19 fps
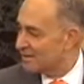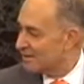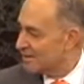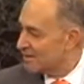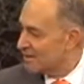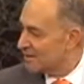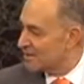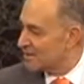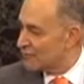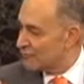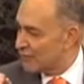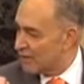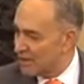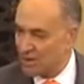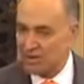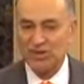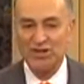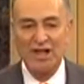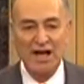is the
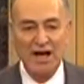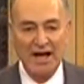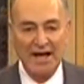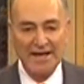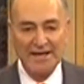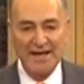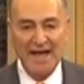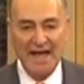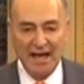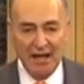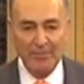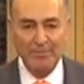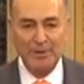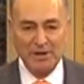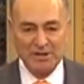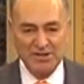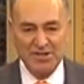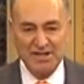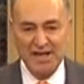finish line. Help
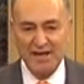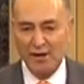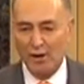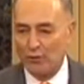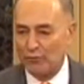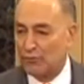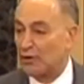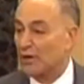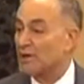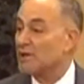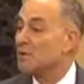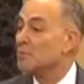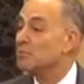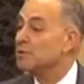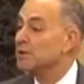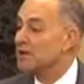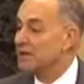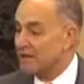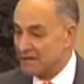us get over it,
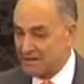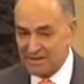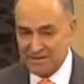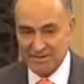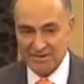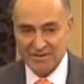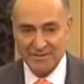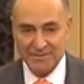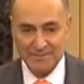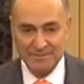please.